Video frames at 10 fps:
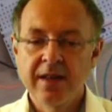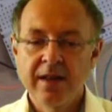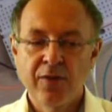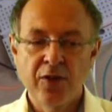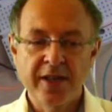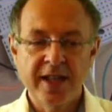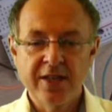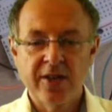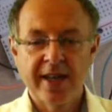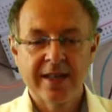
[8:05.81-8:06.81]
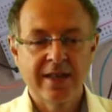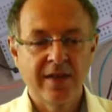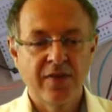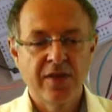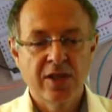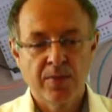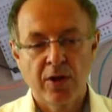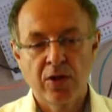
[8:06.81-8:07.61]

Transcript: for an interactive smart